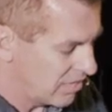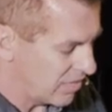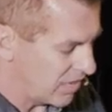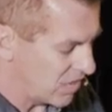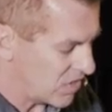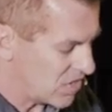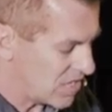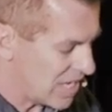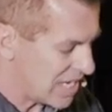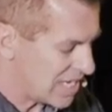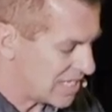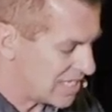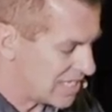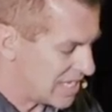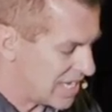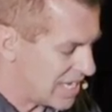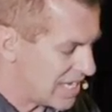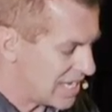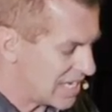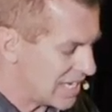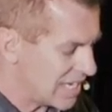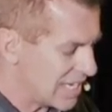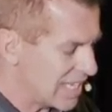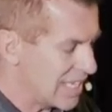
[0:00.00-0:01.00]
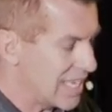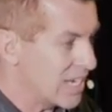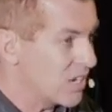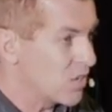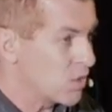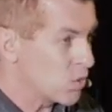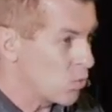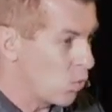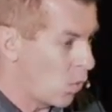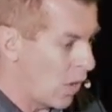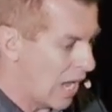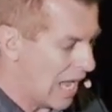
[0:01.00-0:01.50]
Verse 18, and
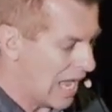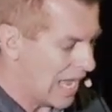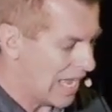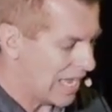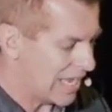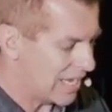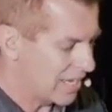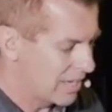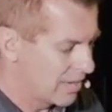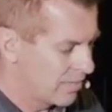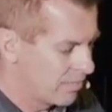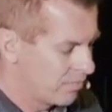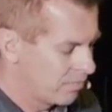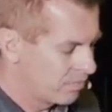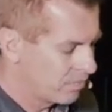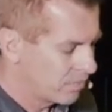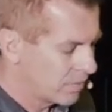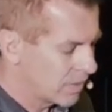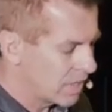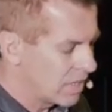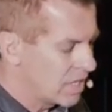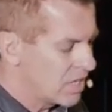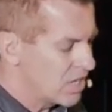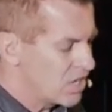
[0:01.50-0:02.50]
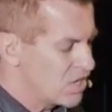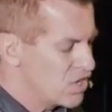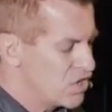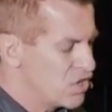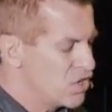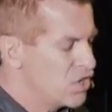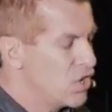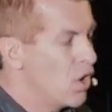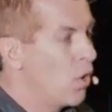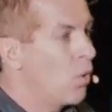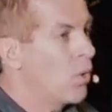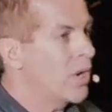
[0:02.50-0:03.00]
here's why
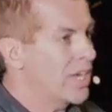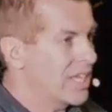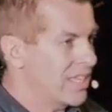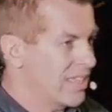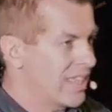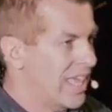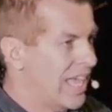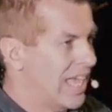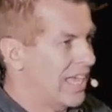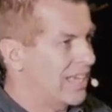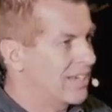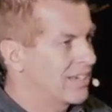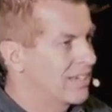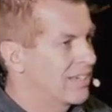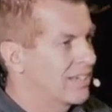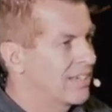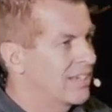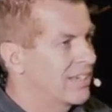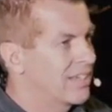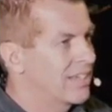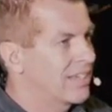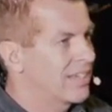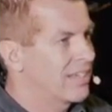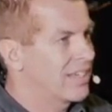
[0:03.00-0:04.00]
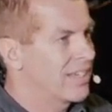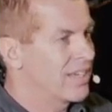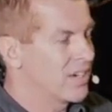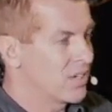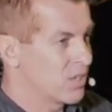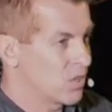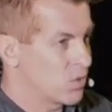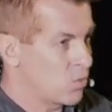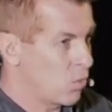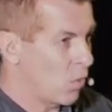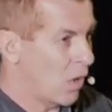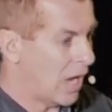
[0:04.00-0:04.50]
knowing that
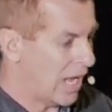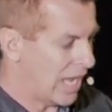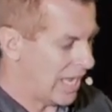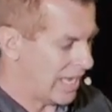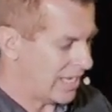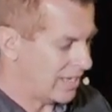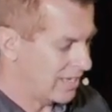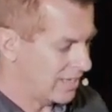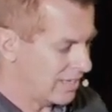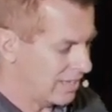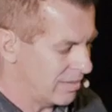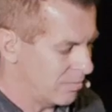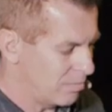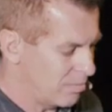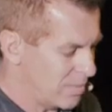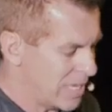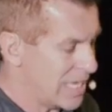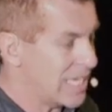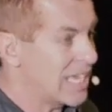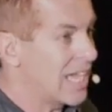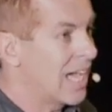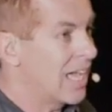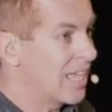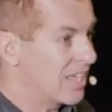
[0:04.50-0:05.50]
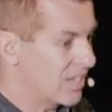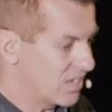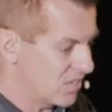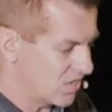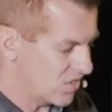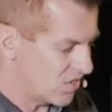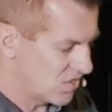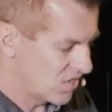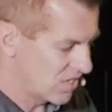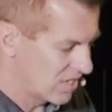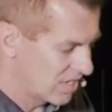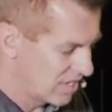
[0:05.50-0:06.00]
Here's why
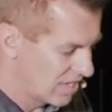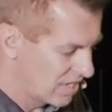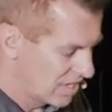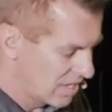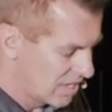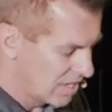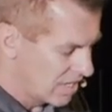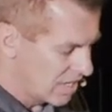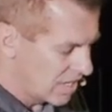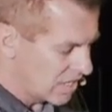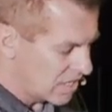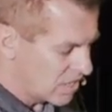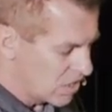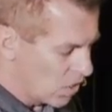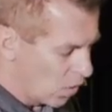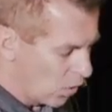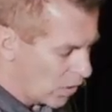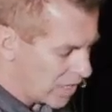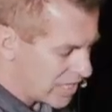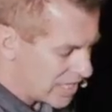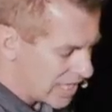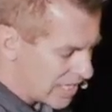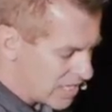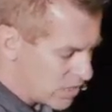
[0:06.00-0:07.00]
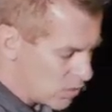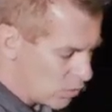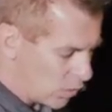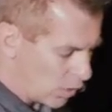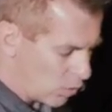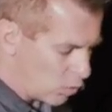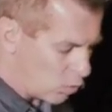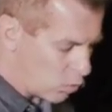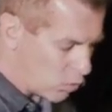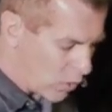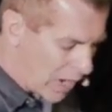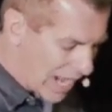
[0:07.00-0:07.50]
because knowing that you
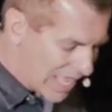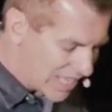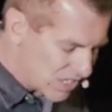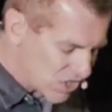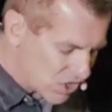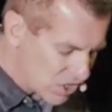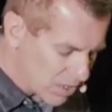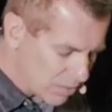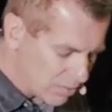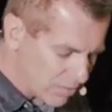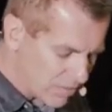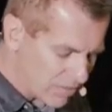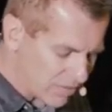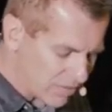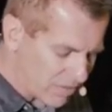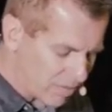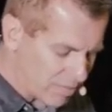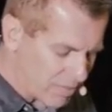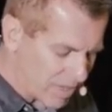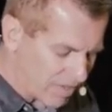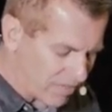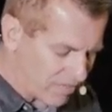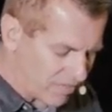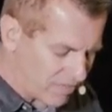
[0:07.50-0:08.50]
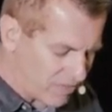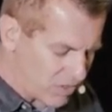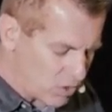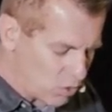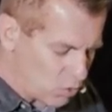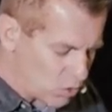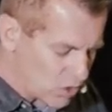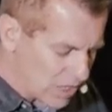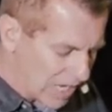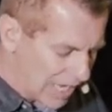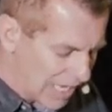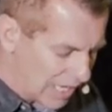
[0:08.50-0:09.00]
are ransomed from the
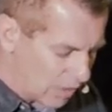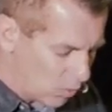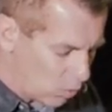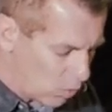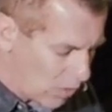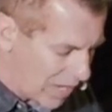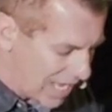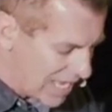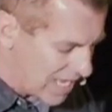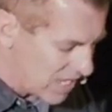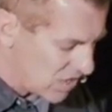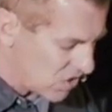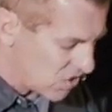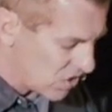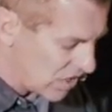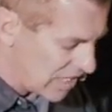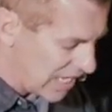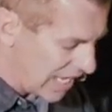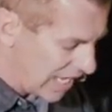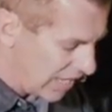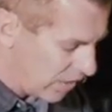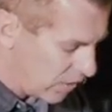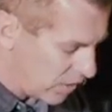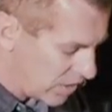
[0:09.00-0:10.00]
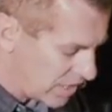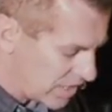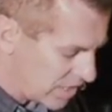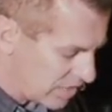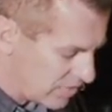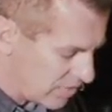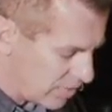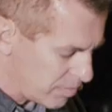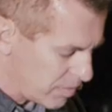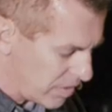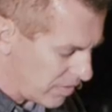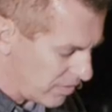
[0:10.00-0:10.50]
futile ways inherited
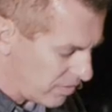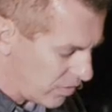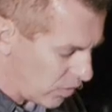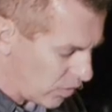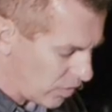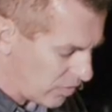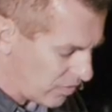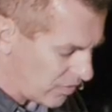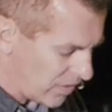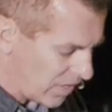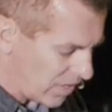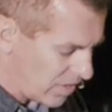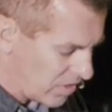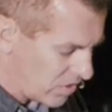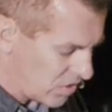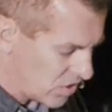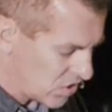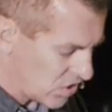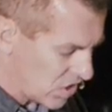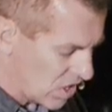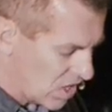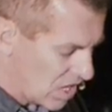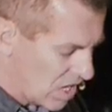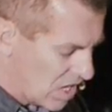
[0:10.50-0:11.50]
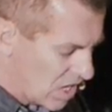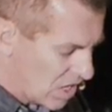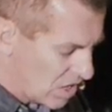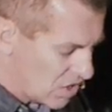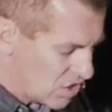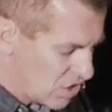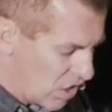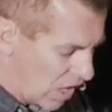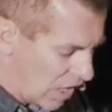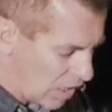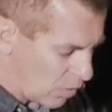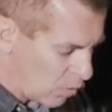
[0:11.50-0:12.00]
from your forefathers,
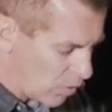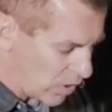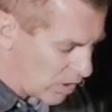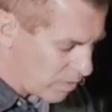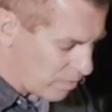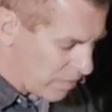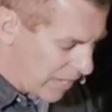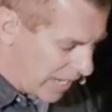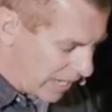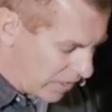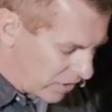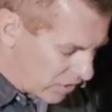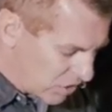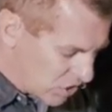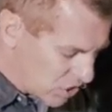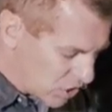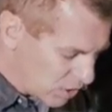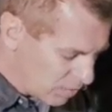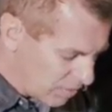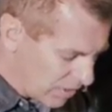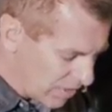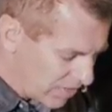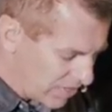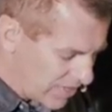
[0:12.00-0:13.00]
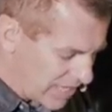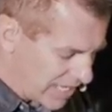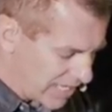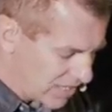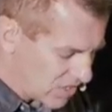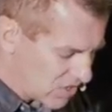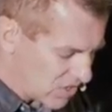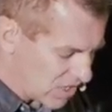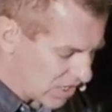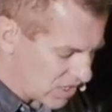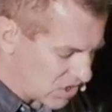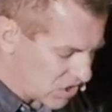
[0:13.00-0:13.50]
not with perishable
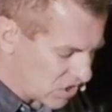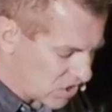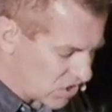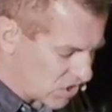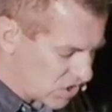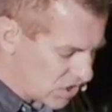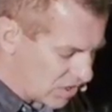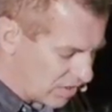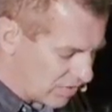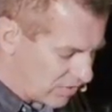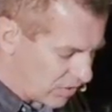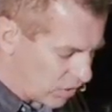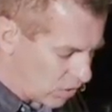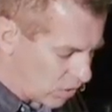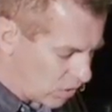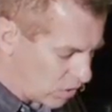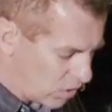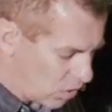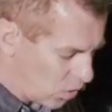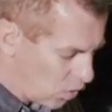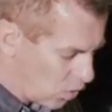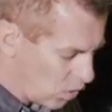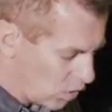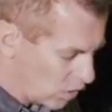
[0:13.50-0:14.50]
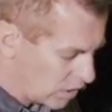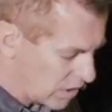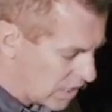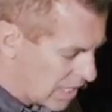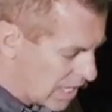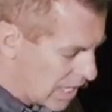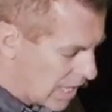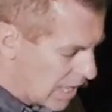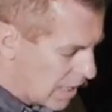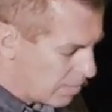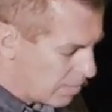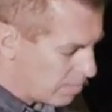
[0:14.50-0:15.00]
things such as silver or gold,
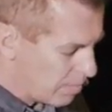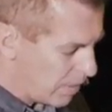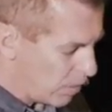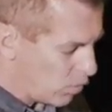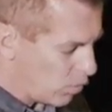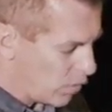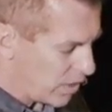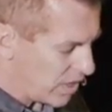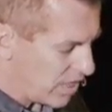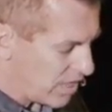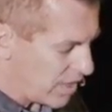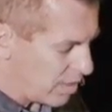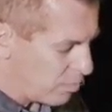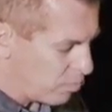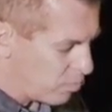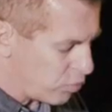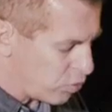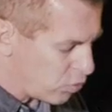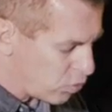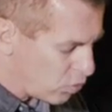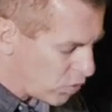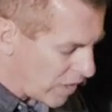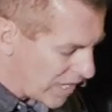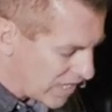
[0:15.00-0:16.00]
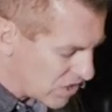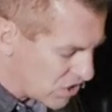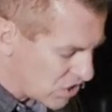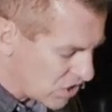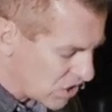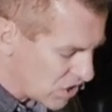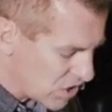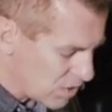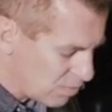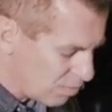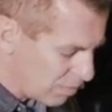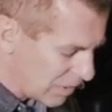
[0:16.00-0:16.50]
but with the
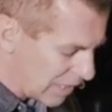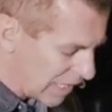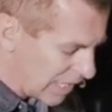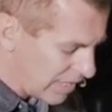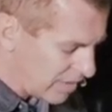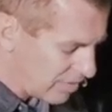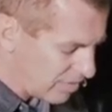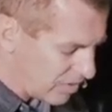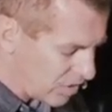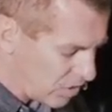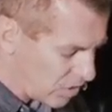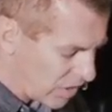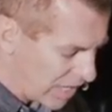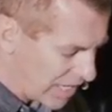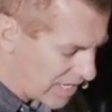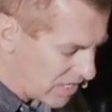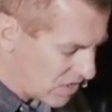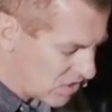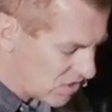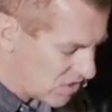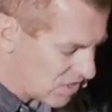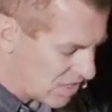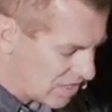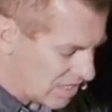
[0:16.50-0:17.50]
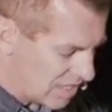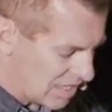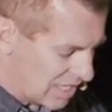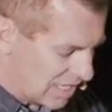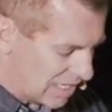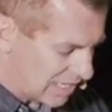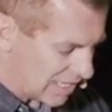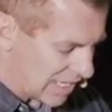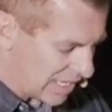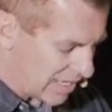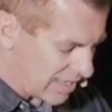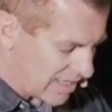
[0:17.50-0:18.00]
precious blood of Christ,
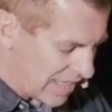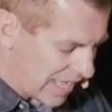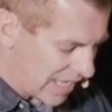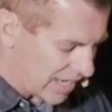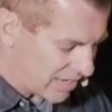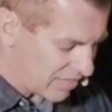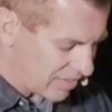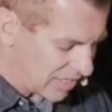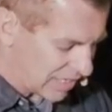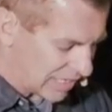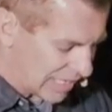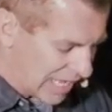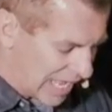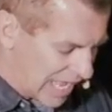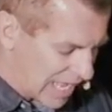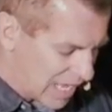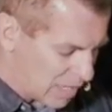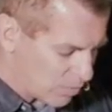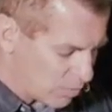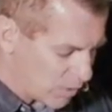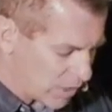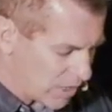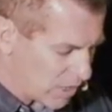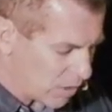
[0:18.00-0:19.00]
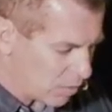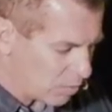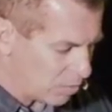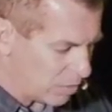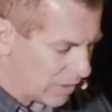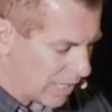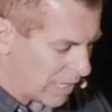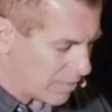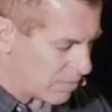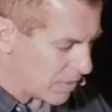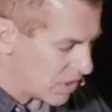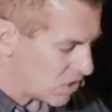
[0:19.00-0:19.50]
like that of a lamb without
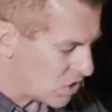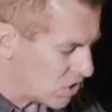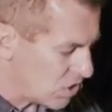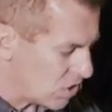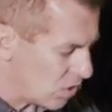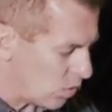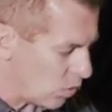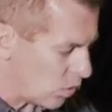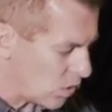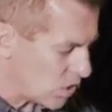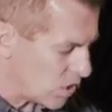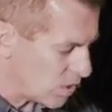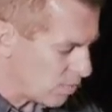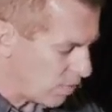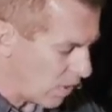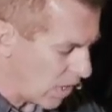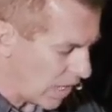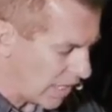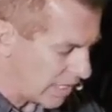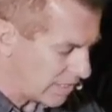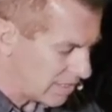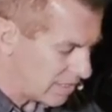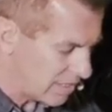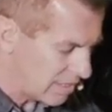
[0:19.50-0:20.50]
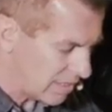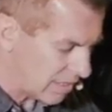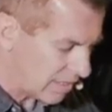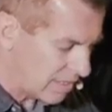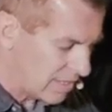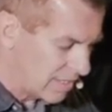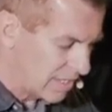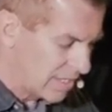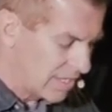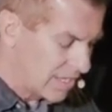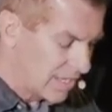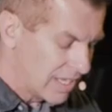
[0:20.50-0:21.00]
blemish or spot.
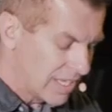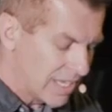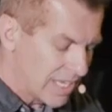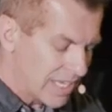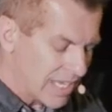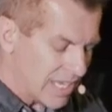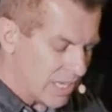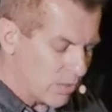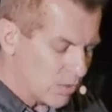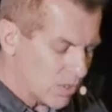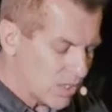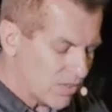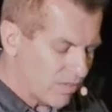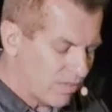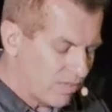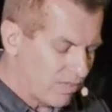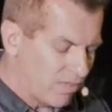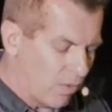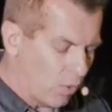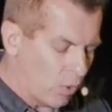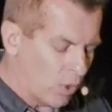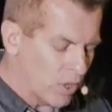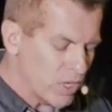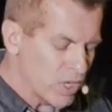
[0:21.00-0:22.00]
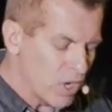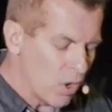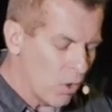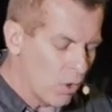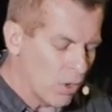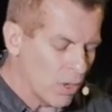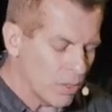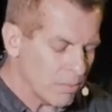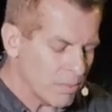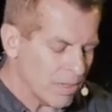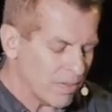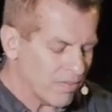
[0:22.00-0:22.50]
He was
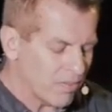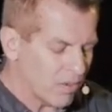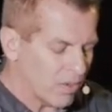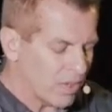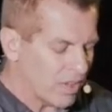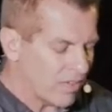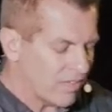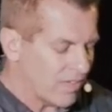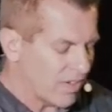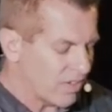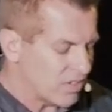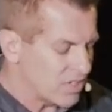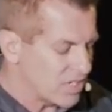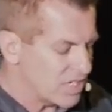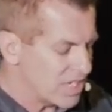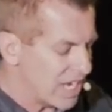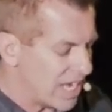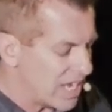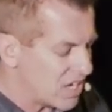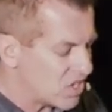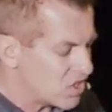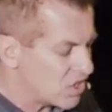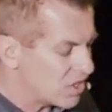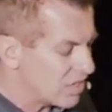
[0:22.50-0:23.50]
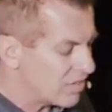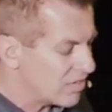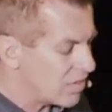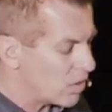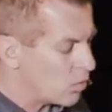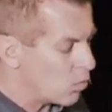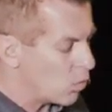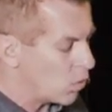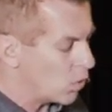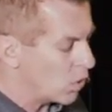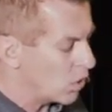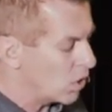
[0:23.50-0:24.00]
foreknown before the foundation of
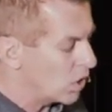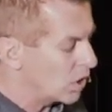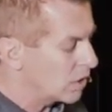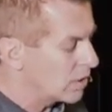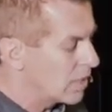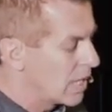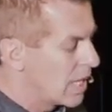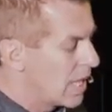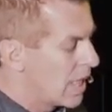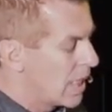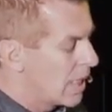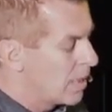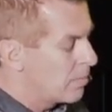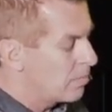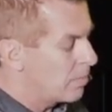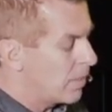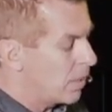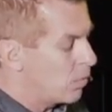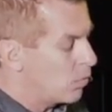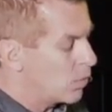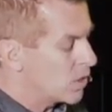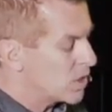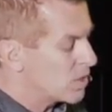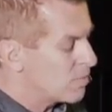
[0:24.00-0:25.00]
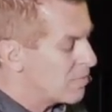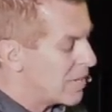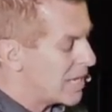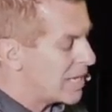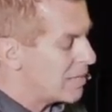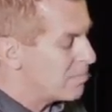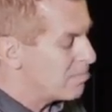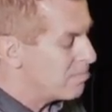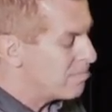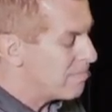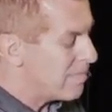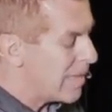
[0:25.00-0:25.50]
the world, but was
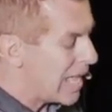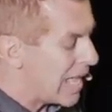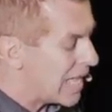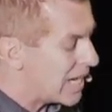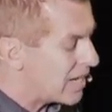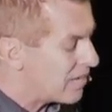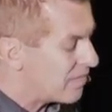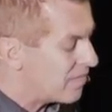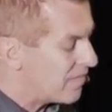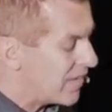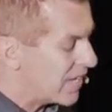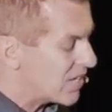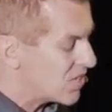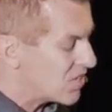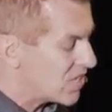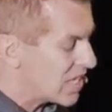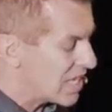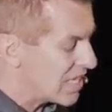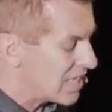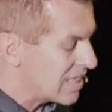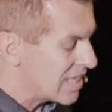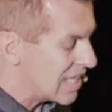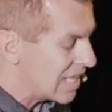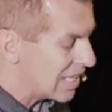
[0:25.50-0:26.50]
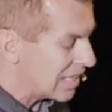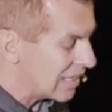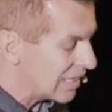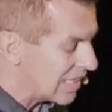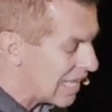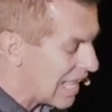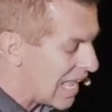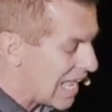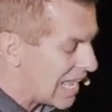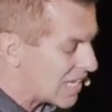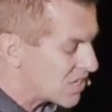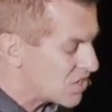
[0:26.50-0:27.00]
made manifest in the
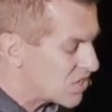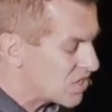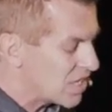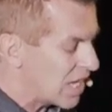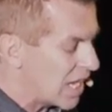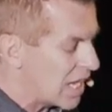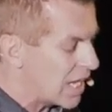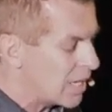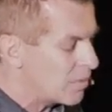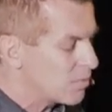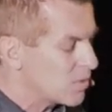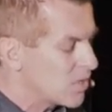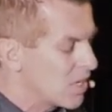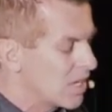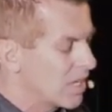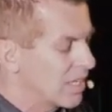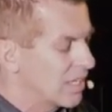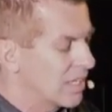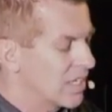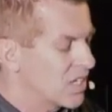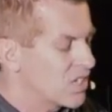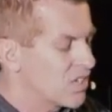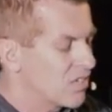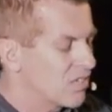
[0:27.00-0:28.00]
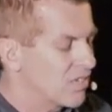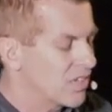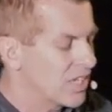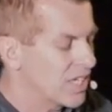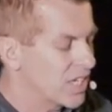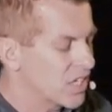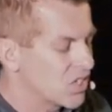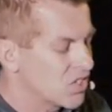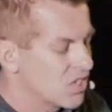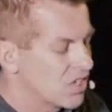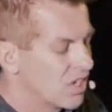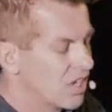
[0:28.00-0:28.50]
last times. Listen for
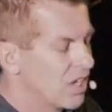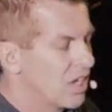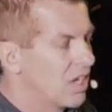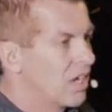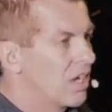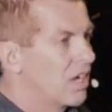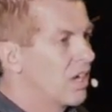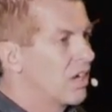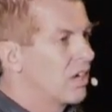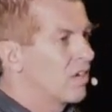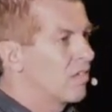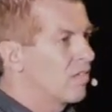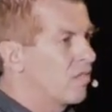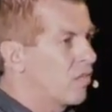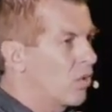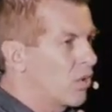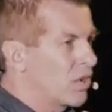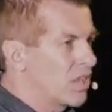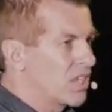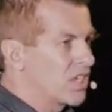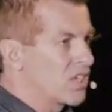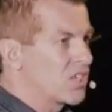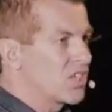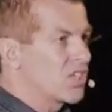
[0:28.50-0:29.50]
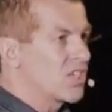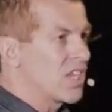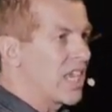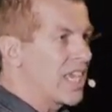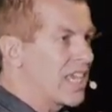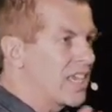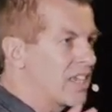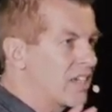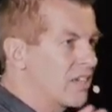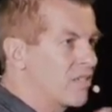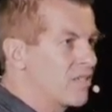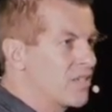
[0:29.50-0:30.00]
this for the
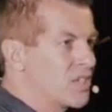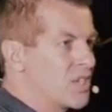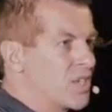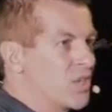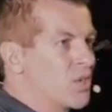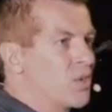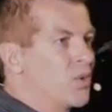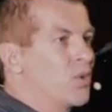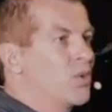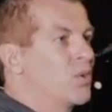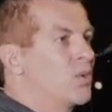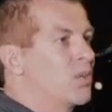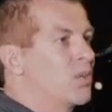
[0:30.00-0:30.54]
sake of you.